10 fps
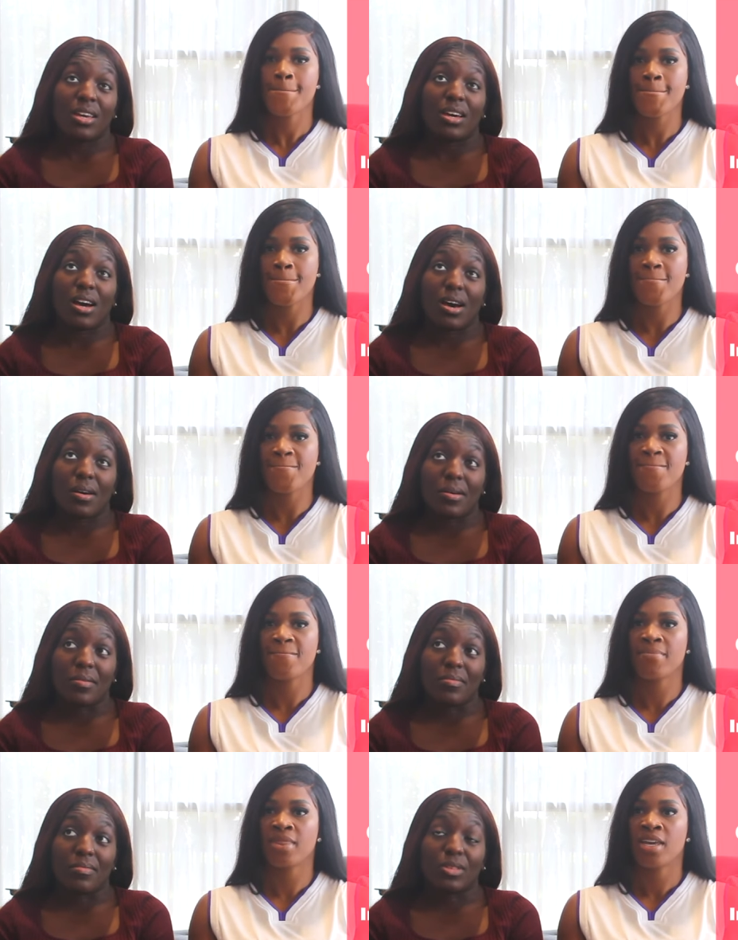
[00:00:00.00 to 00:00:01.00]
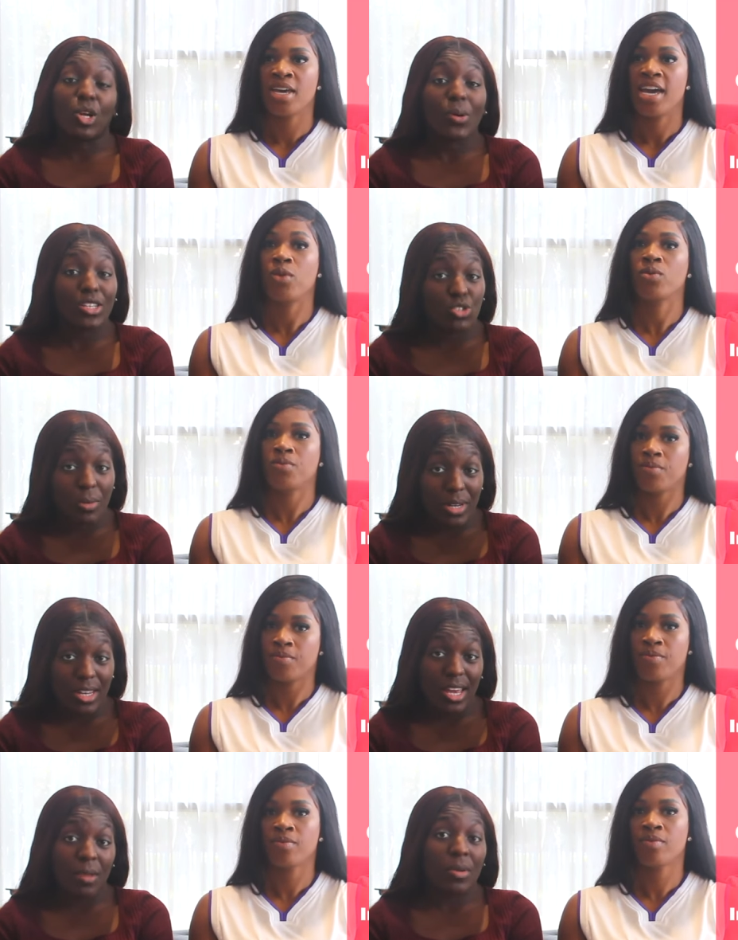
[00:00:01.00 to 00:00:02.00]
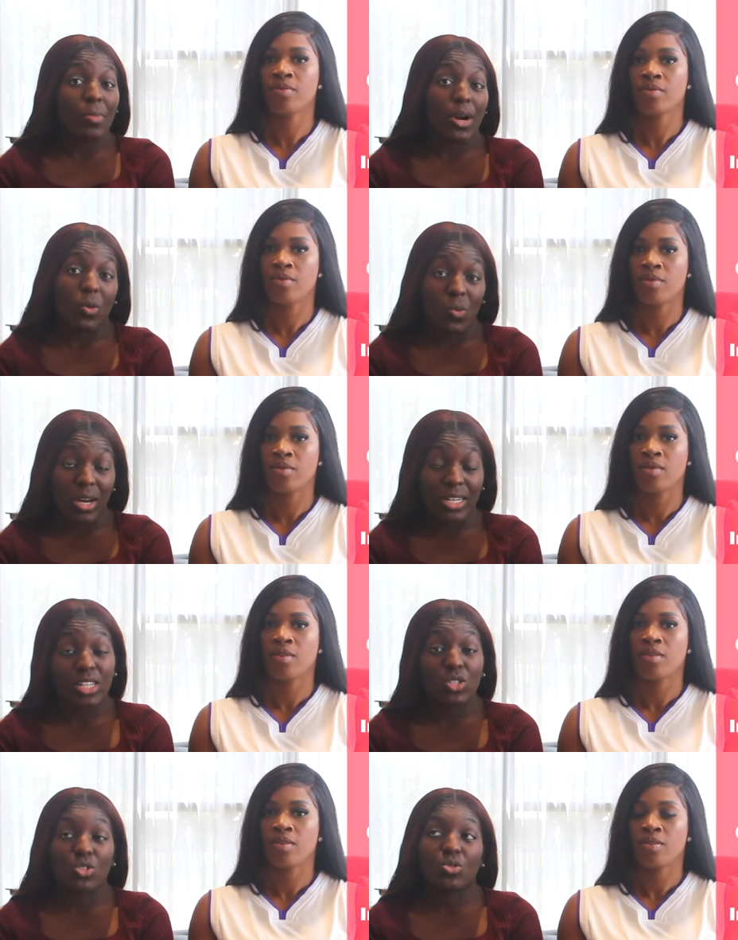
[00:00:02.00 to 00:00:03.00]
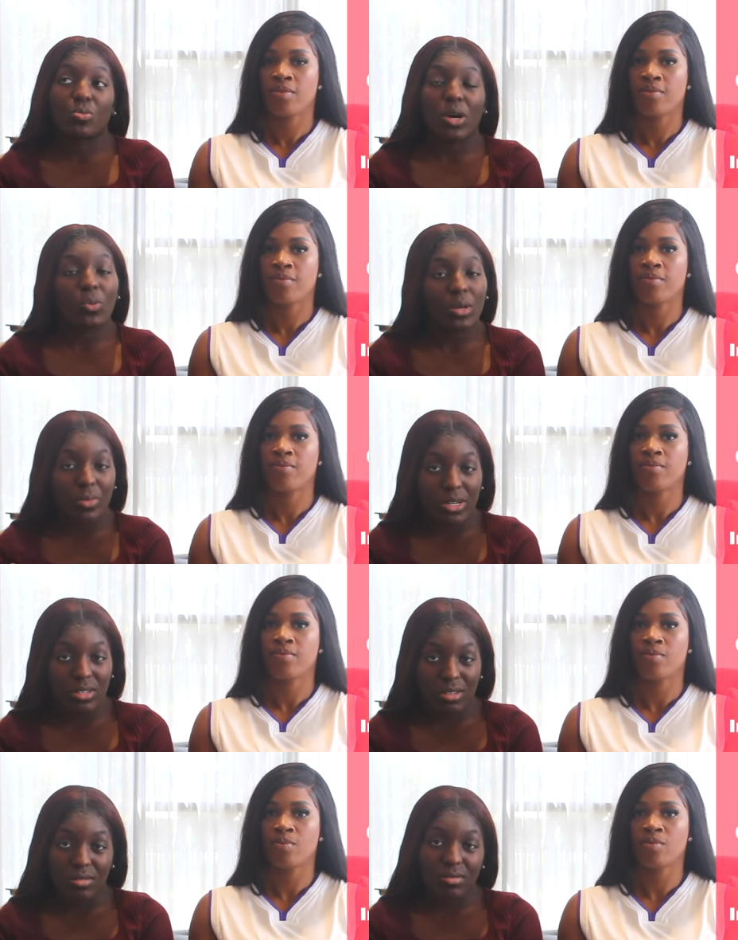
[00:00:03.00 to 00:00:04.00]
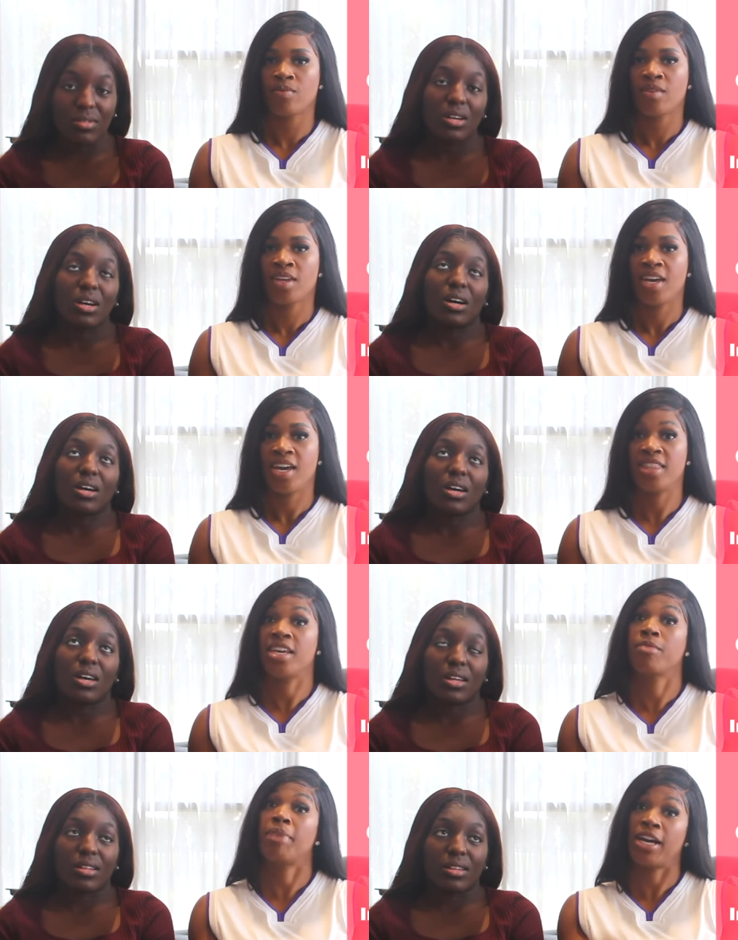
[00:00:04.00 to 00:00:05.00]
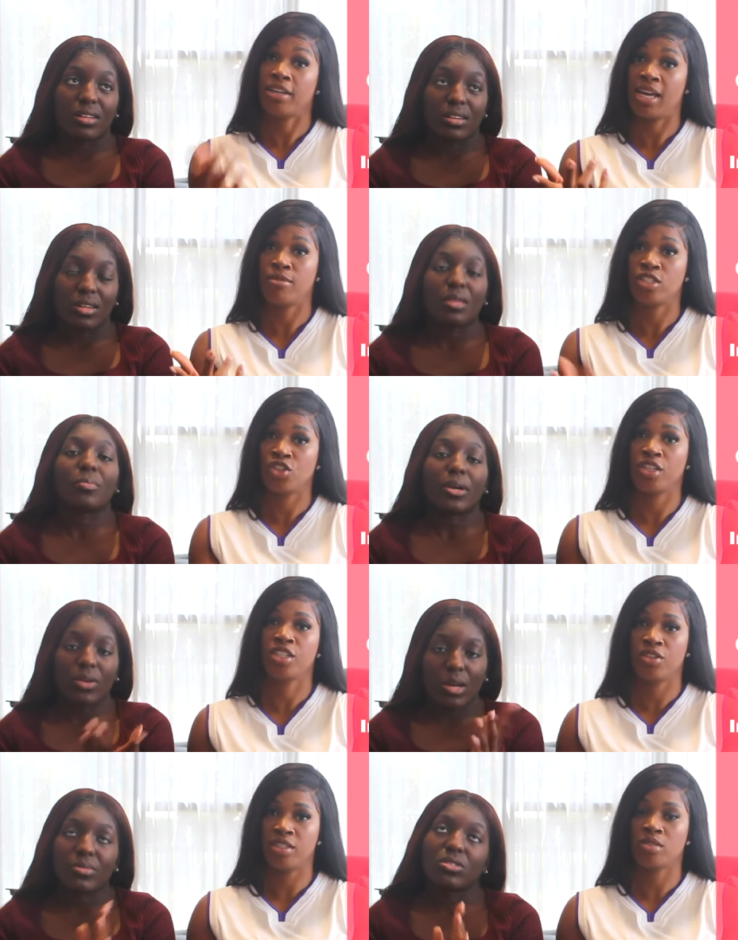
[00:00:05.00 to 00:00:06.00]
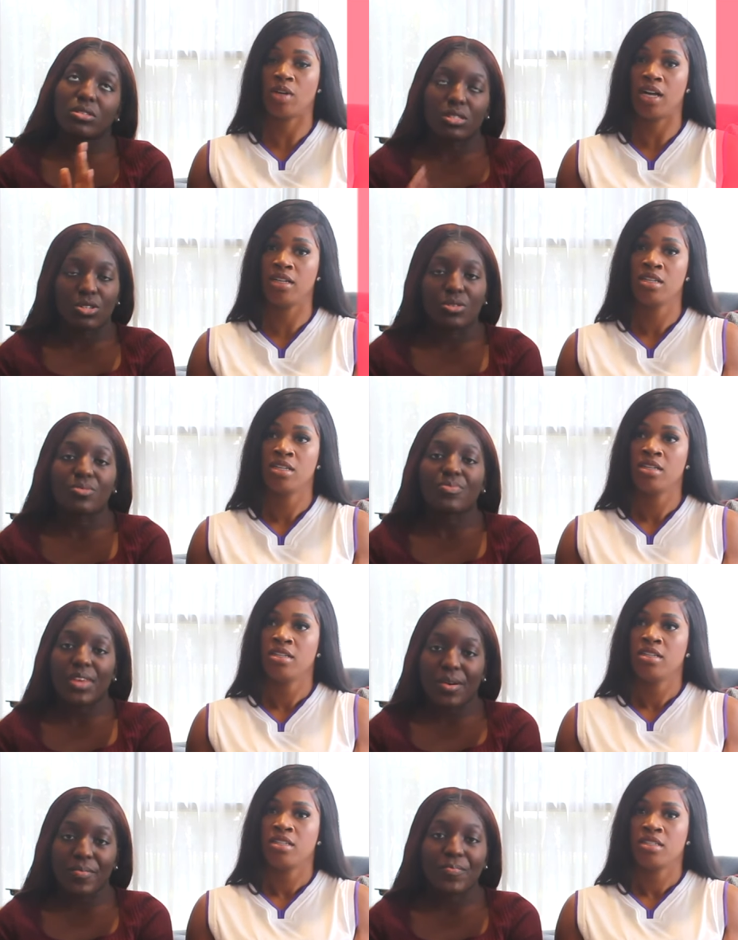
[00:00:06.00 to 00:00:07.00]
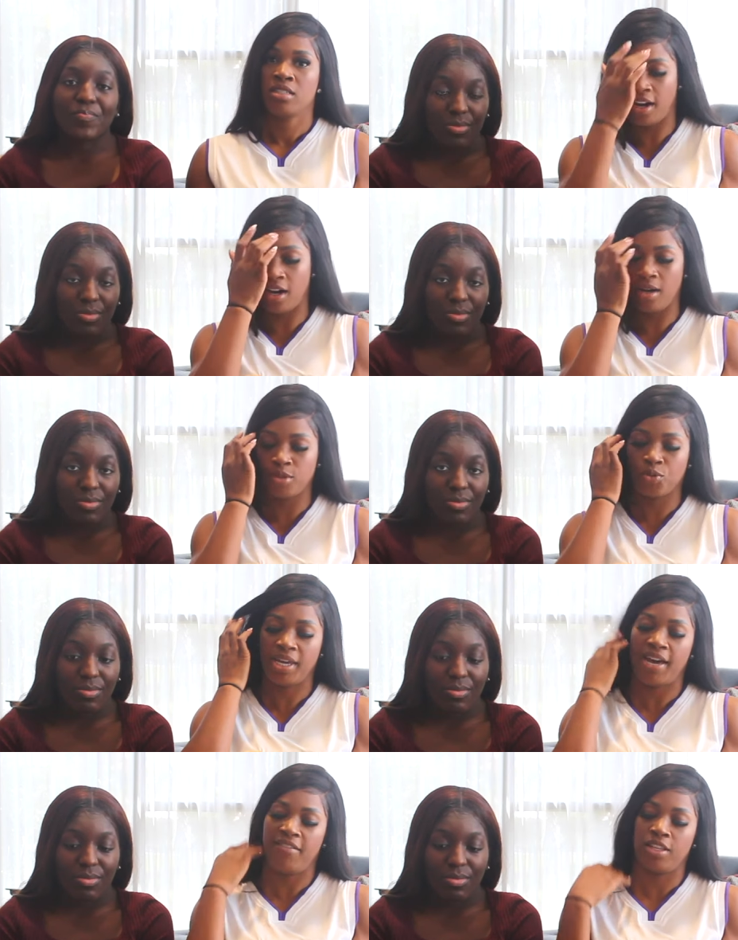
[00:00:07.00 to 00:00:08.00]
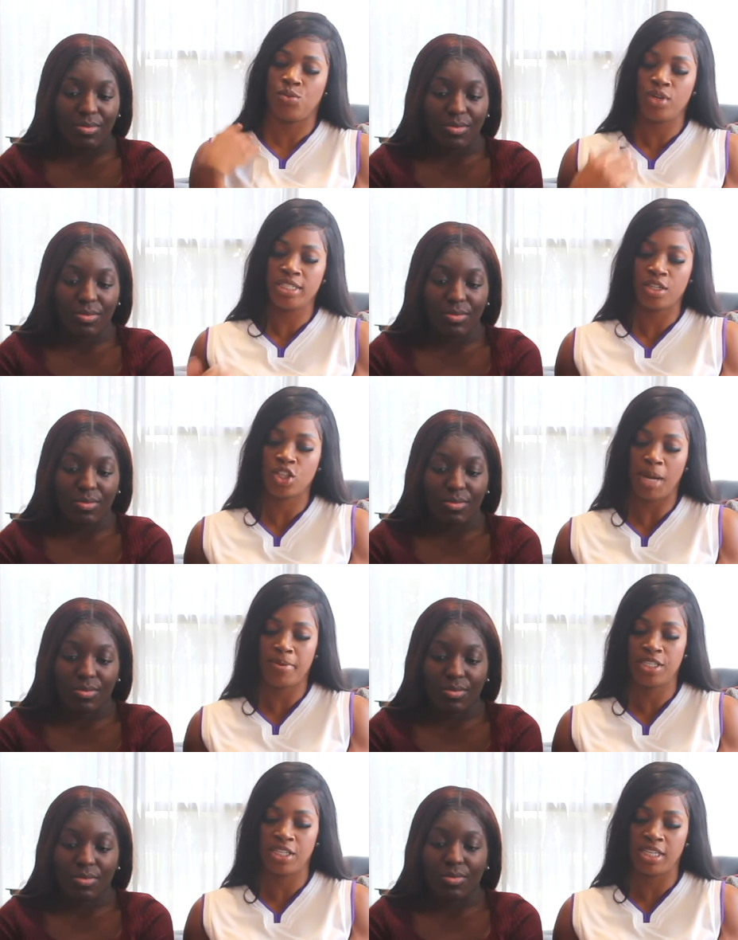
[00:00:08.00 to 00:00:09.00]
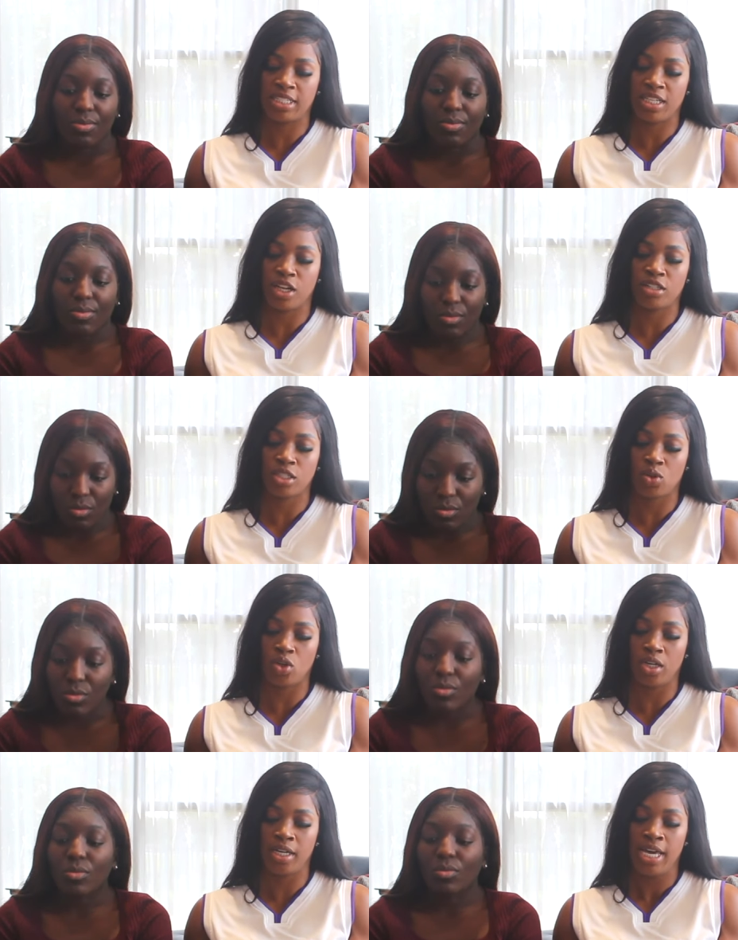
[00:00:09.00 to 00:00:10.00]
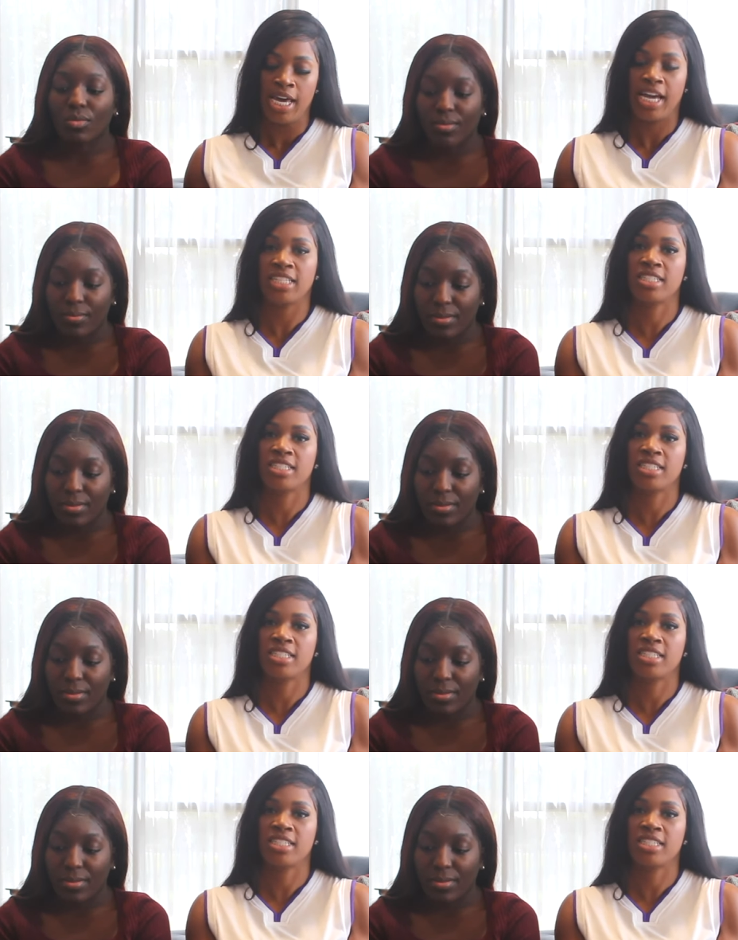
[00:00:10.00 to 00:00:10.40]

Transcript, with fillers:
Speaker 1: mm-hmm. um, lower extremity anatomy part one because you do part one and part two.
Speaker 2: And then biochemistry, and biochemistry too as well. Too. Um, do we have any research opportunities at our school and